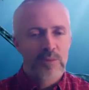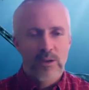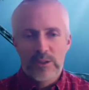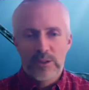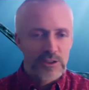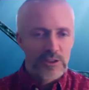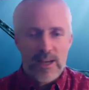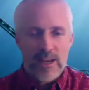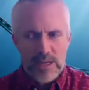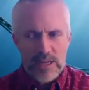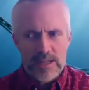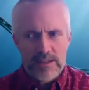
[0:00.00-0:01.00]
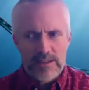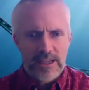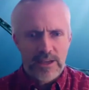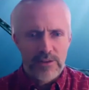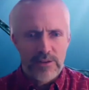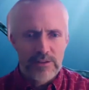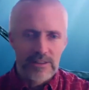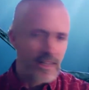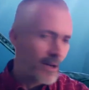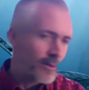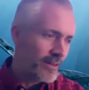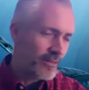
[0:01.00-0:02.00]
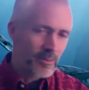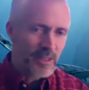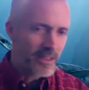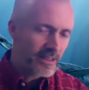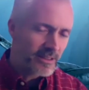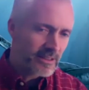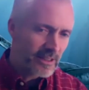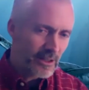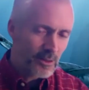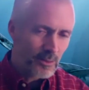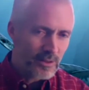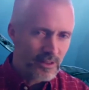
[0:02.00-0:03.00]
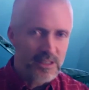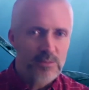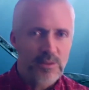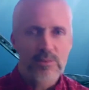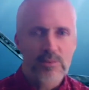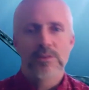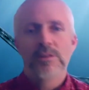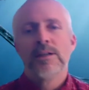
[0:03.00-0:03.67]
we just had a meeting together and now we have a meeting together with these people,